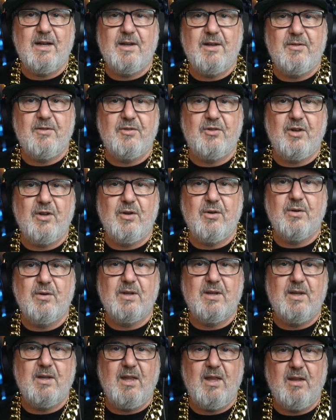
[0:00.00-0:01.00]
So
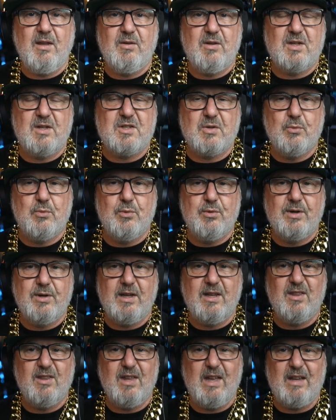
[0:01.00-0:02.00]
it's a
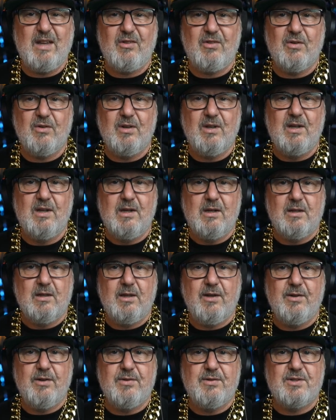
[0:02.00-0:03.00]
warning that
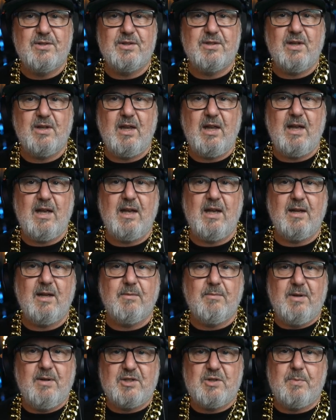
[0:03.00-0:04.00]
loads
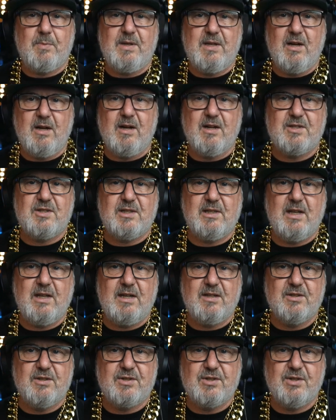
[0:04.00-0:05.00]
must be
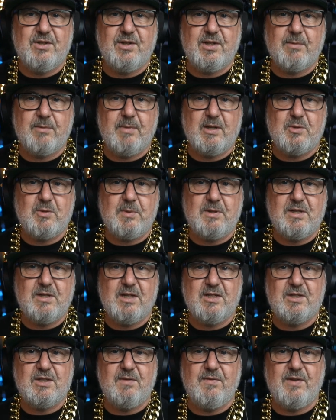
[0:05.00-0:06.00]
isolated and circuit must be
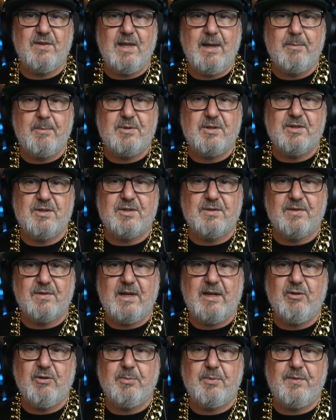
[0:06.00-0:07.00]
tested for the absence of
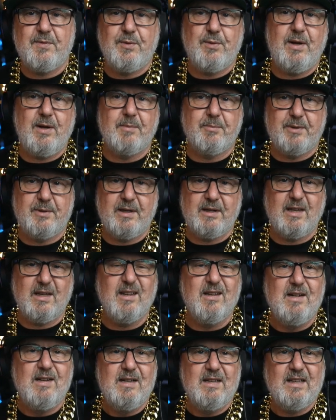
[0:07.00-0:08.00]
current before unplugging.
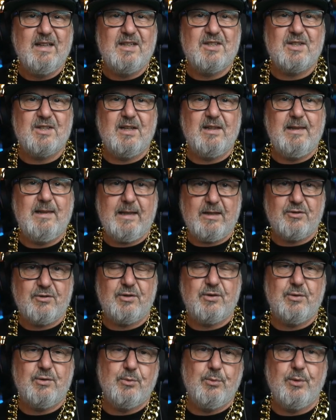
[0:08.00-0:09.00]
It's
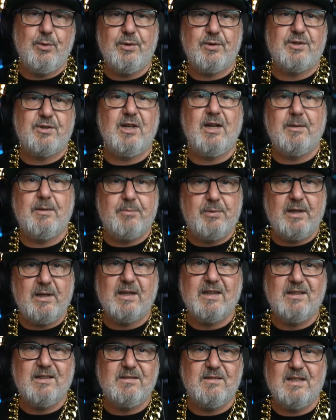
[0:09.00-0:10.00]
electrical work to unplug
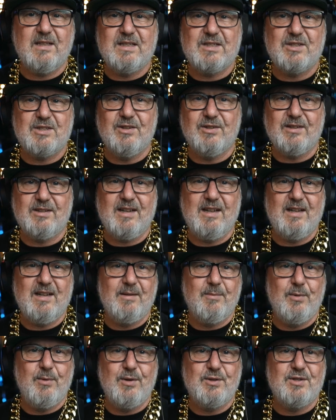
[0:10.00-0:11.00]
it. It's not an
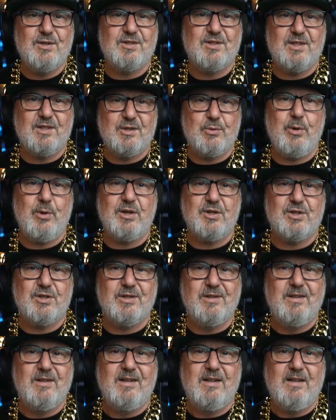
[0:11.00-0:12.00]
emergency switch.
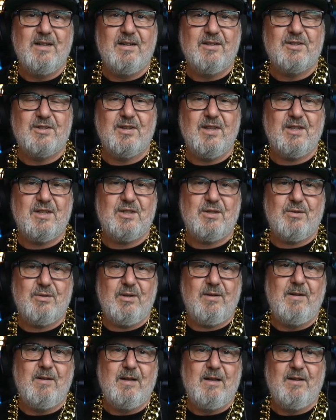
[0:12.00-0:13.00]
So that's
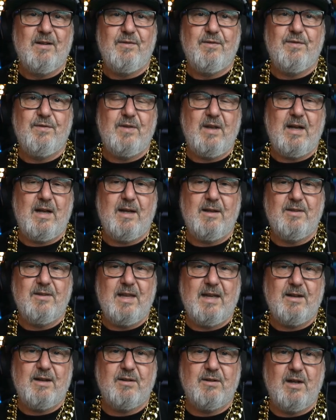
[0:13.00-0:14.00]

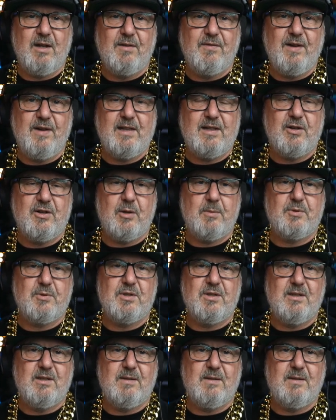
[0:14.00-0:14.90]
now a valid option